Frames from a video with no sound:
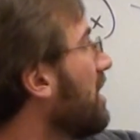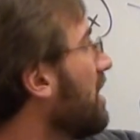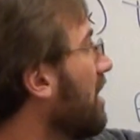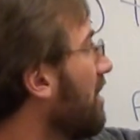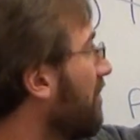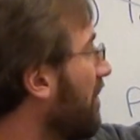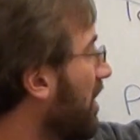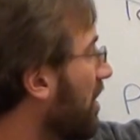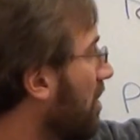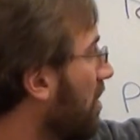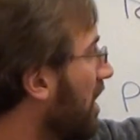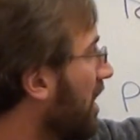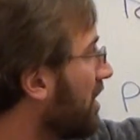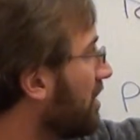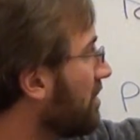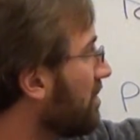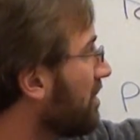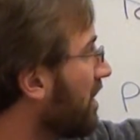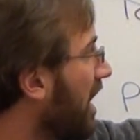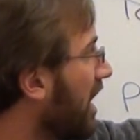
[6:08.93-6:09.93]
If I go ahead
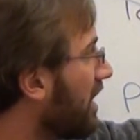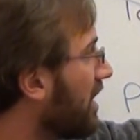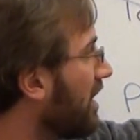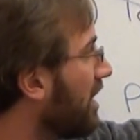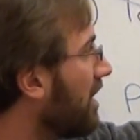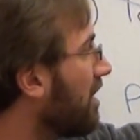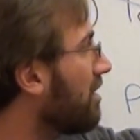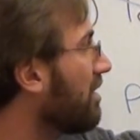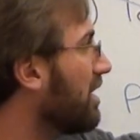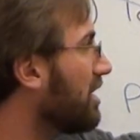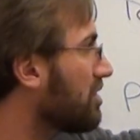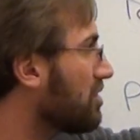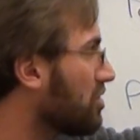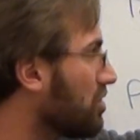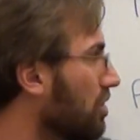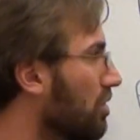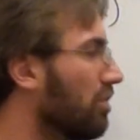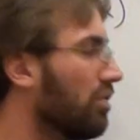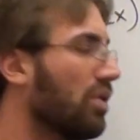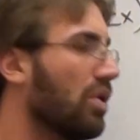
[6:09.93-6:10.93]
and do that here, it's
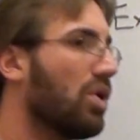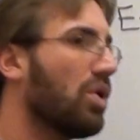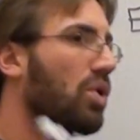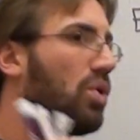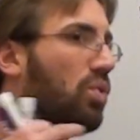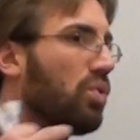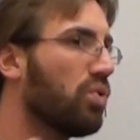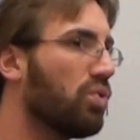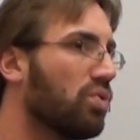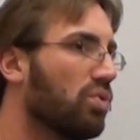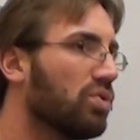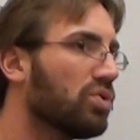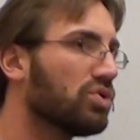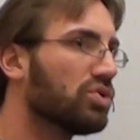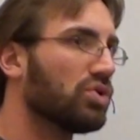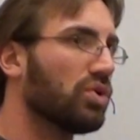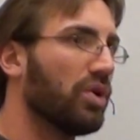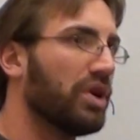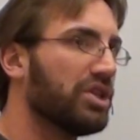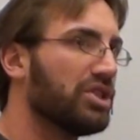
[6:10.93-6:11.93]
2. Whew,
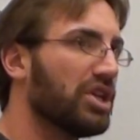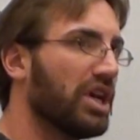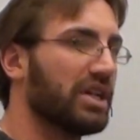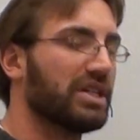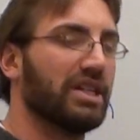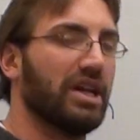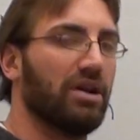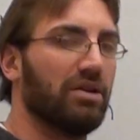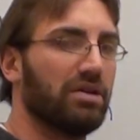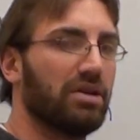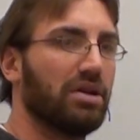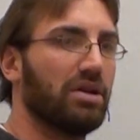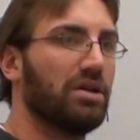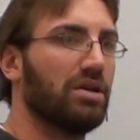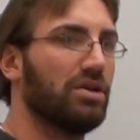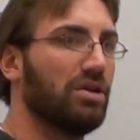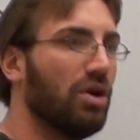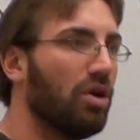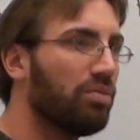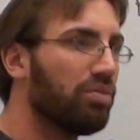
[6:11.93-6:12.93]
story checks out.
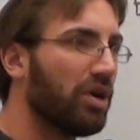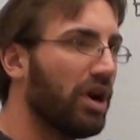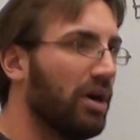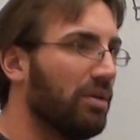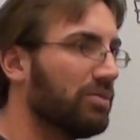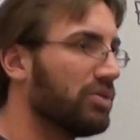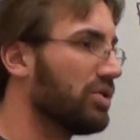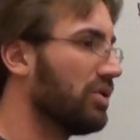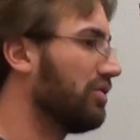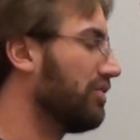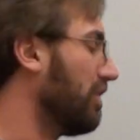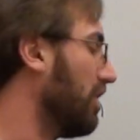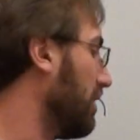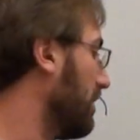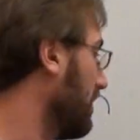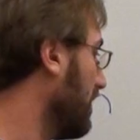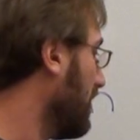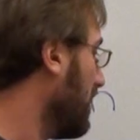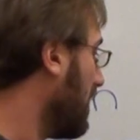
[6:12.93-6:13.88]
No problem so far.